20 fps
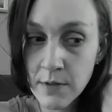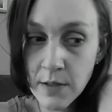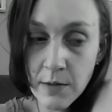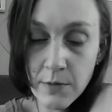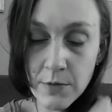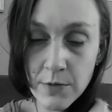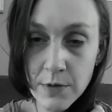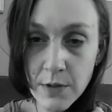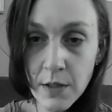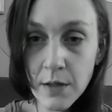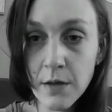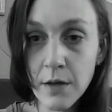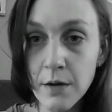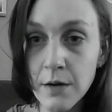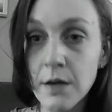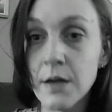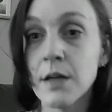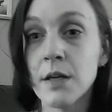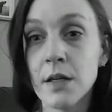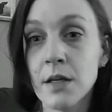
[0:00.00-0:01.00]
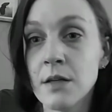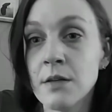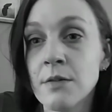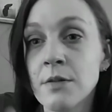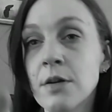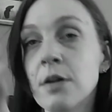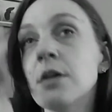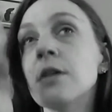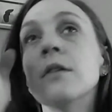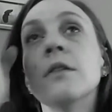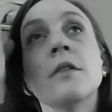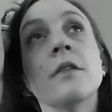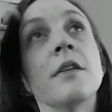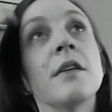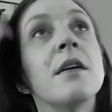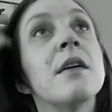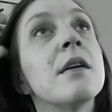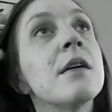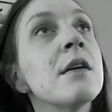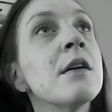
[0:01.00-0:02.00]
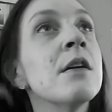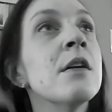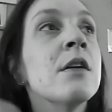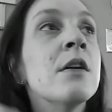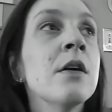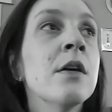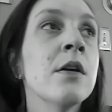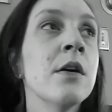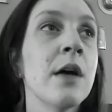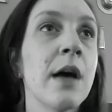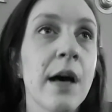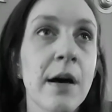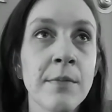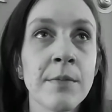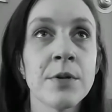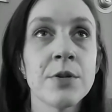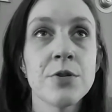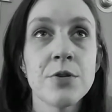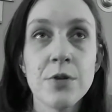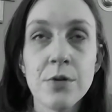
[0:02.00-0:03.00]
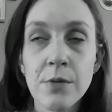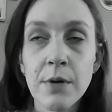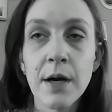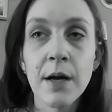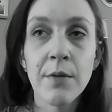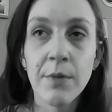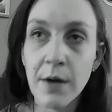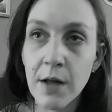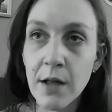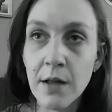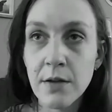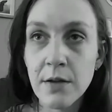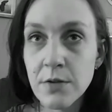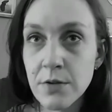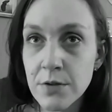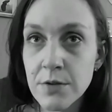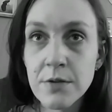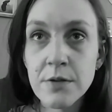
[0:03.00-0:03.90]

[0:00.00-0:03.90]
I was like, alright, how much do I weigh?